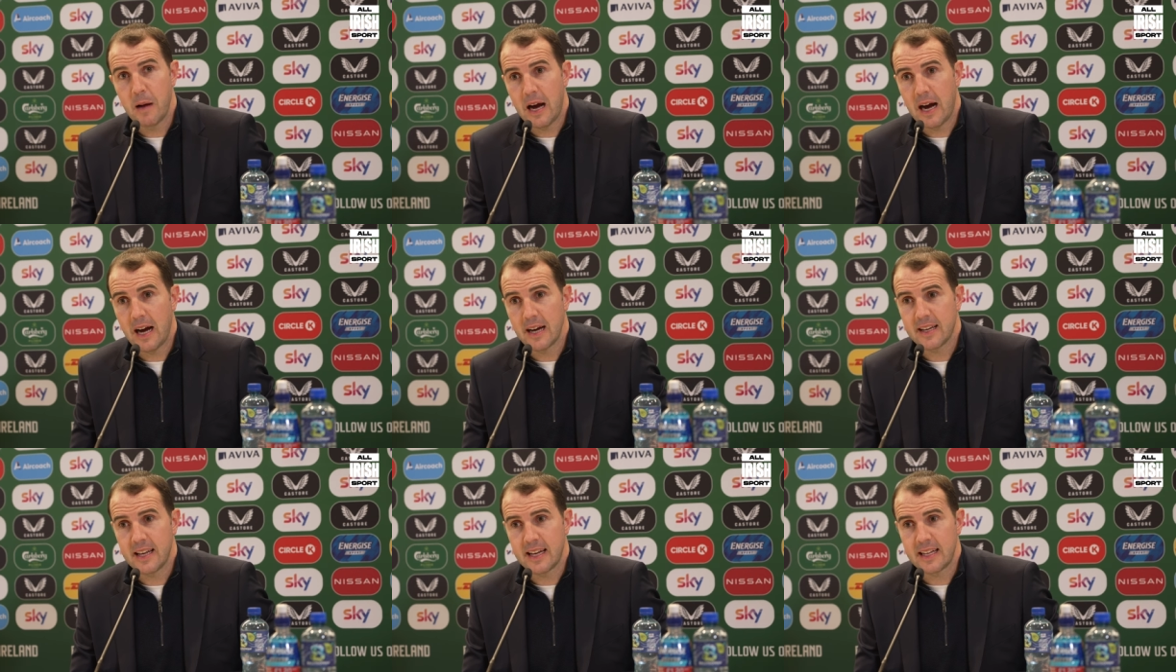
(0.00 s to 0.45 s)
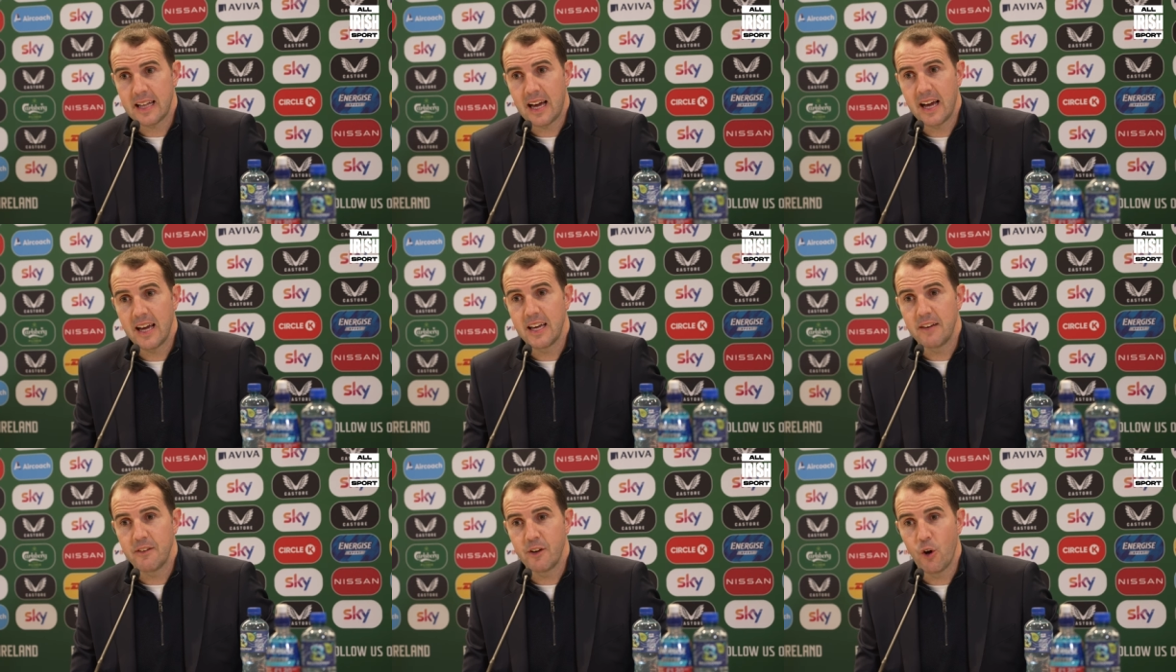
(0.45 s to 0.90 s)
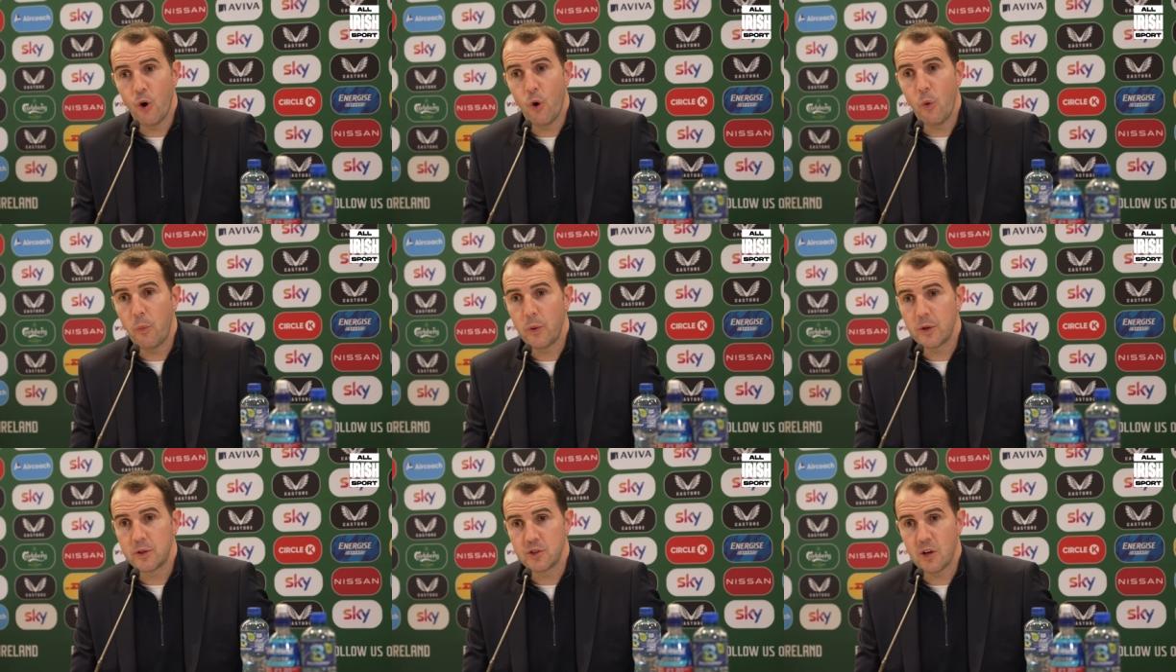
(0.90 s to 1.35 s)
I think that even
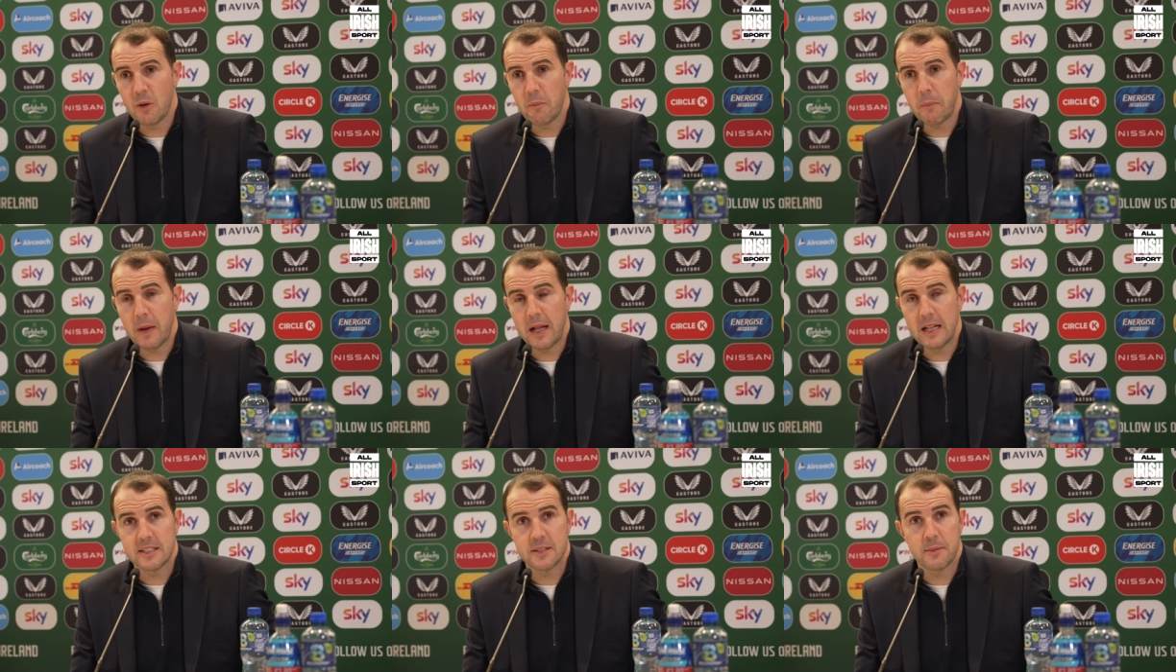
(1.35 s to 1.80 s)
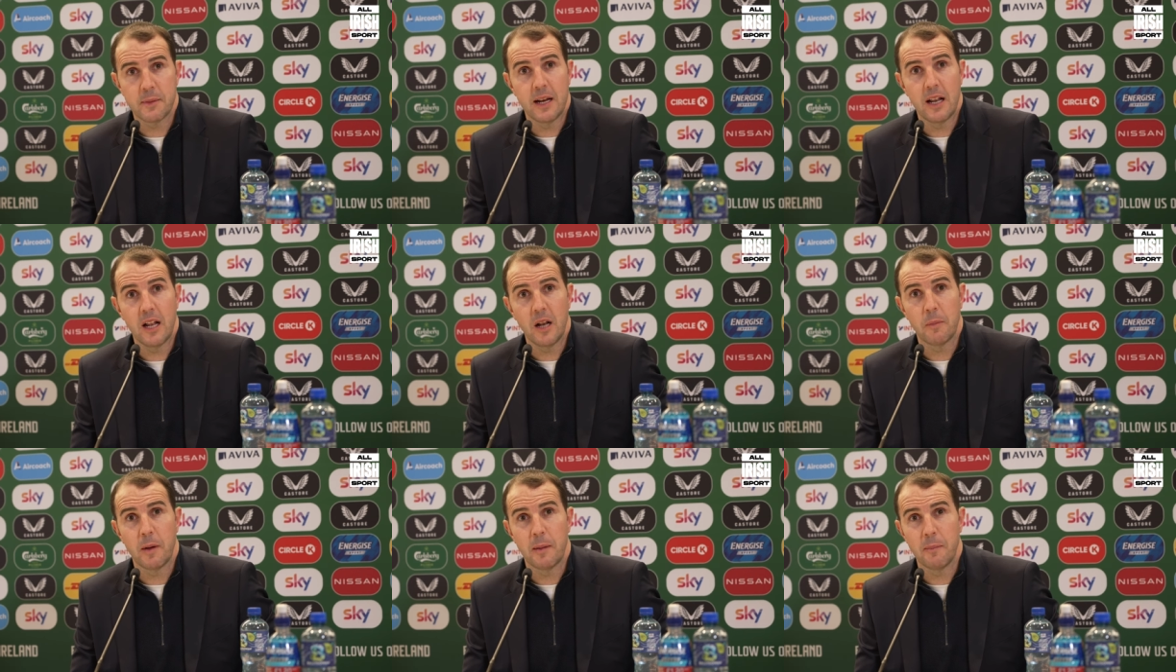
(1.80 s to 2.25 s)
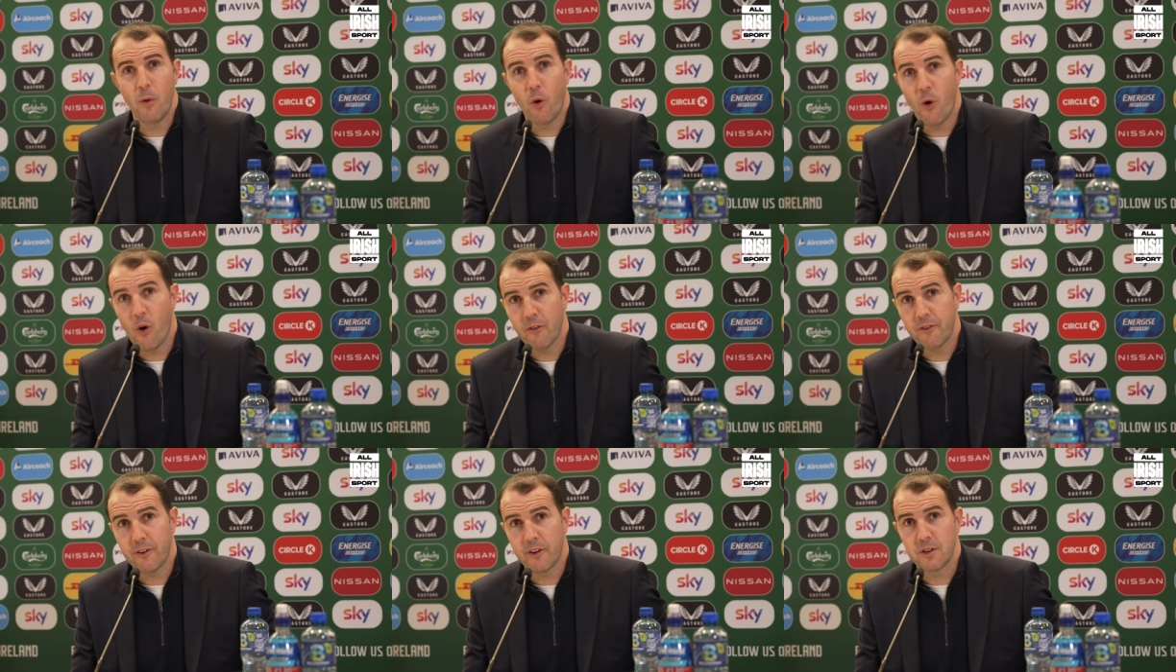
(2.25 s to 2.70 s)
opens up Belgium a little bit
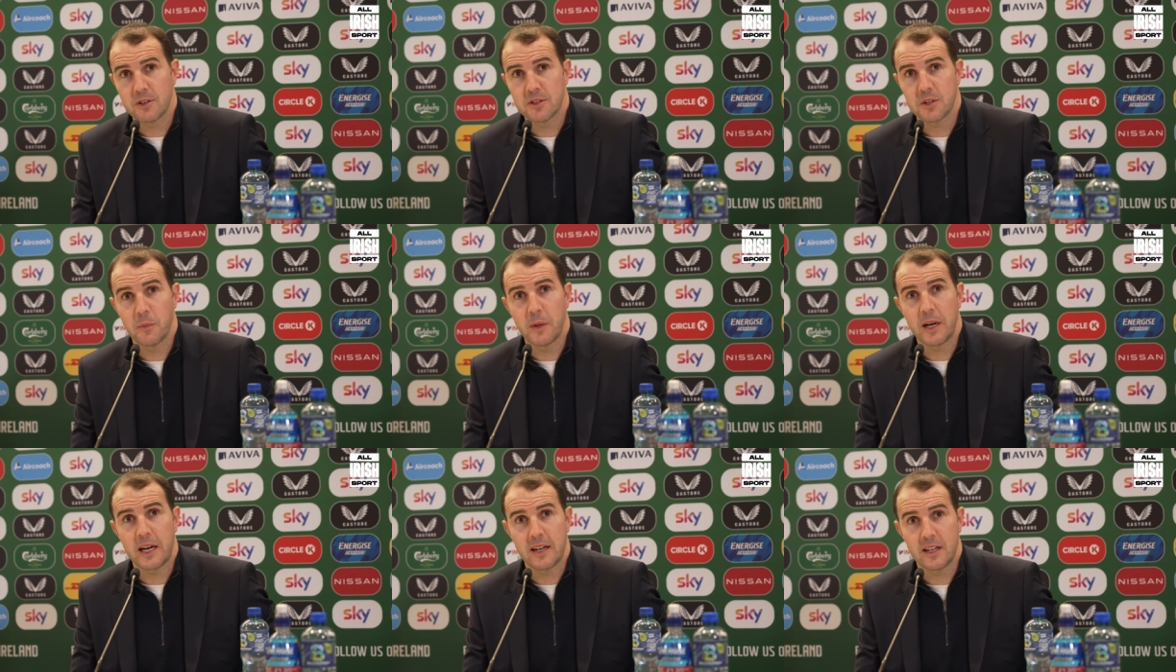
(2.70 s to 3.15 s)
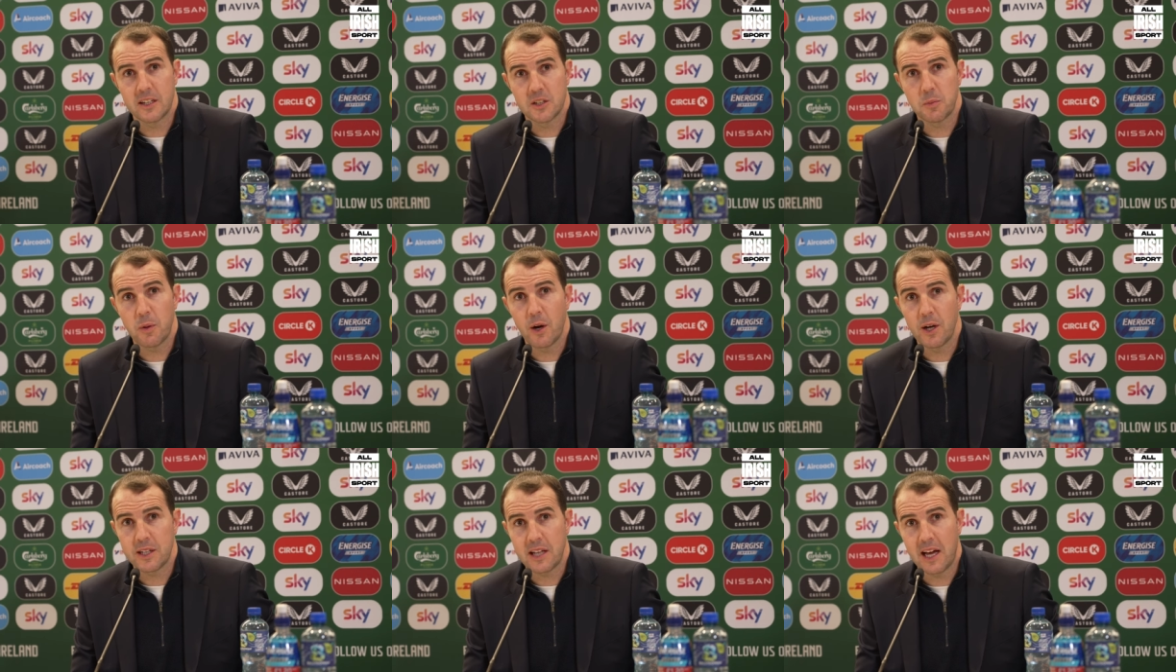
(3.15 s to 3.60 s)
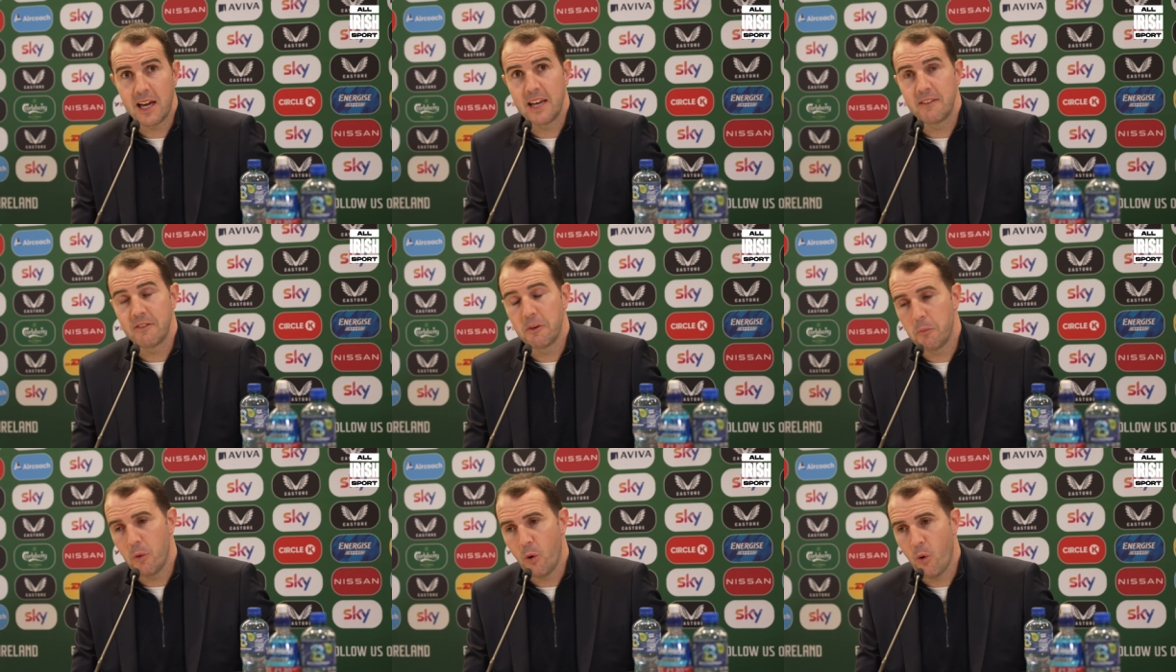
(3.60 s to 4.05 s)
more for us, and we can exploit that
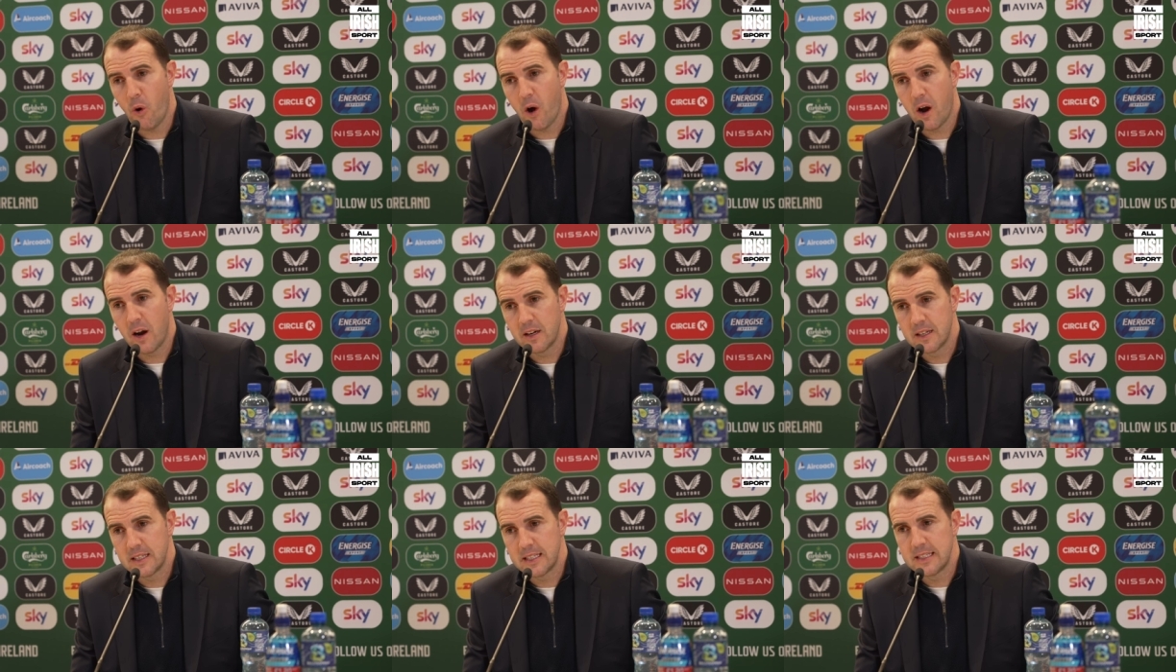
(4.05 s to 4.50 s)
even more.